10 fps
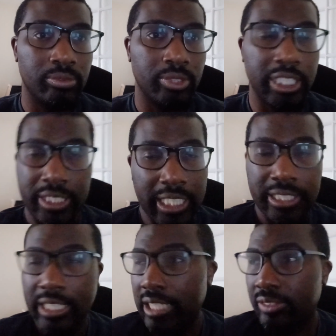He did.
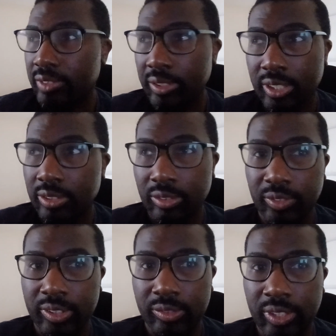He had very
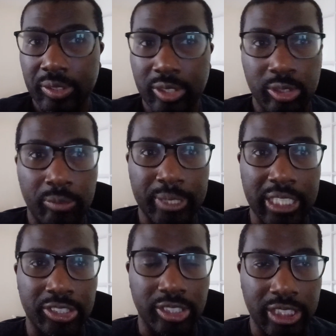good
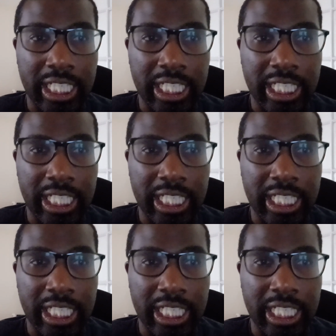combinations.